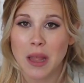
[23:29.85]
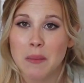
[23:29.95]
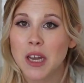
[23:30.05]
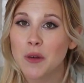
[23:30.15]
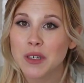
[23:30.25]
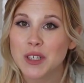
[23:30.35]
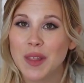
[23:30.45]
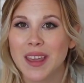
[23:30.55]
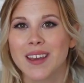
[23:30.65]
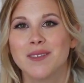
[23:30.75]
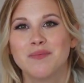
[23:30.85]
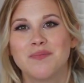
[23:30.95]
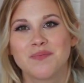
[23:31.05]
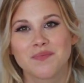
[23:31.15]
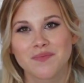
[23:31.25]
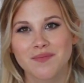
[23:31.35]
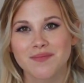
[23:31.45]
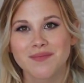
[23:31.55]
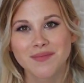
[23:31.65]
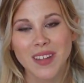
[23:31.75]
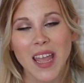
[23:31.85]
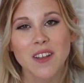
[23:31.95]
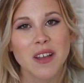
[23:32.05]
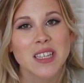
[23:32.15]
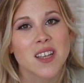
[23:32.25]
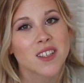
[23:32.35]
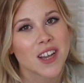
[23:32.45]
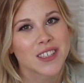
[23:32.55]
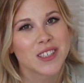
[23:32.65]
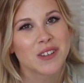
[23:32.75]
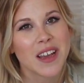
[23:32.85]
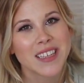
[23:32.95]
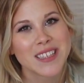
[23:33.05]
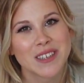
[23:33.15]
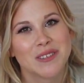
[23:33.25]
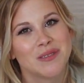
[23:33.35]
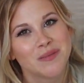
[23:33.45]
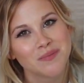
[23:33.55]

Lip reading: Let me know what you think. Anyways, I'll talk to you guys soon.